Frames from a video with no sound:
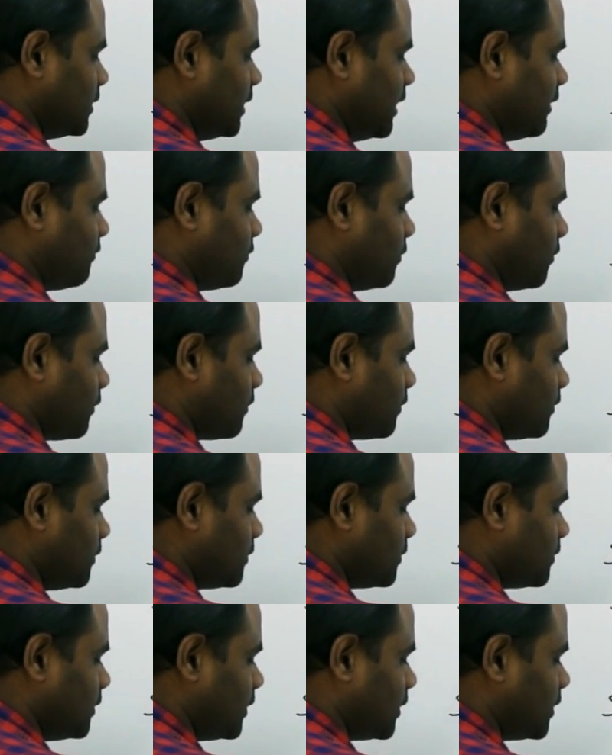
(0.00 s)
Therefore,
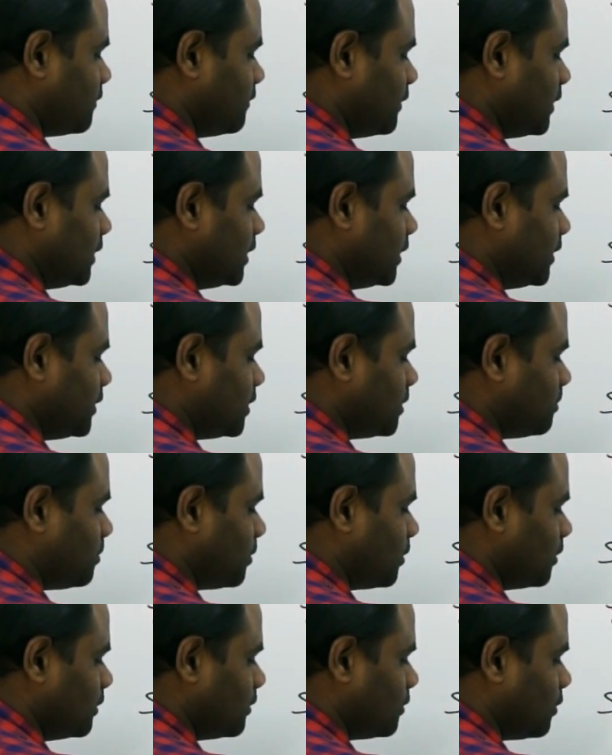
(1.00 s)
the given linear
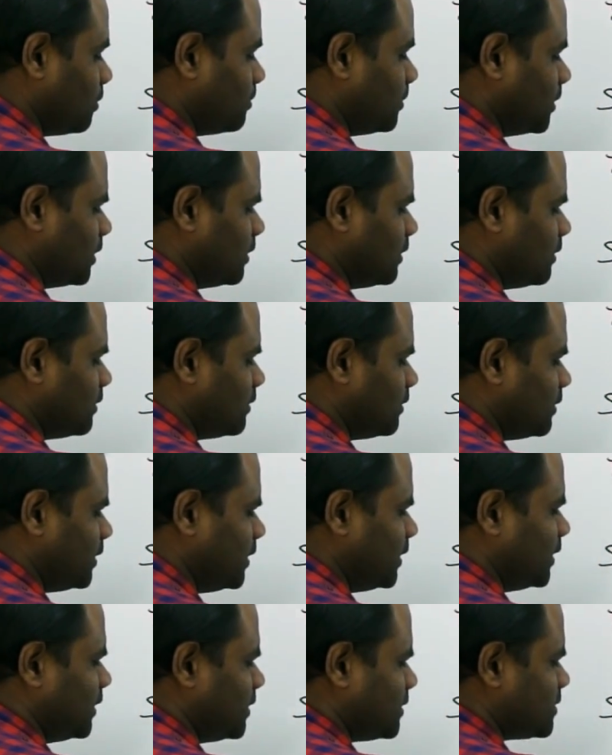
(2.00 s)
polynomial
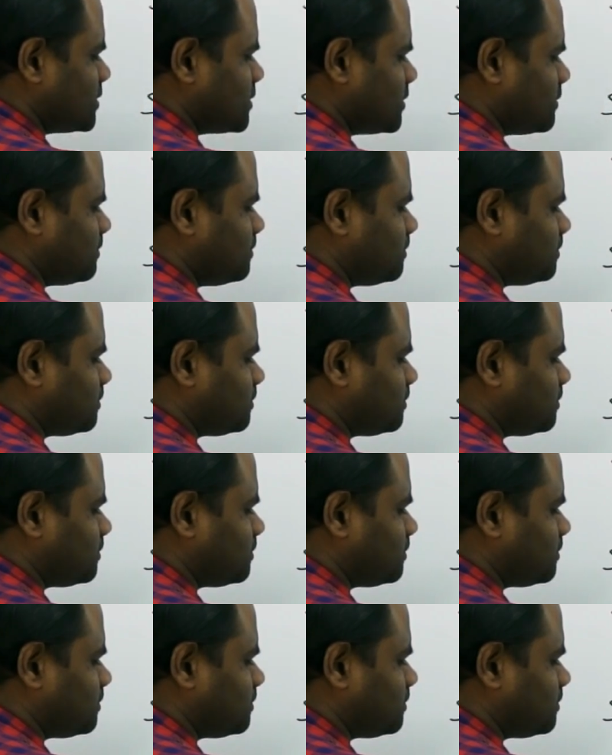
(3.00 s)
is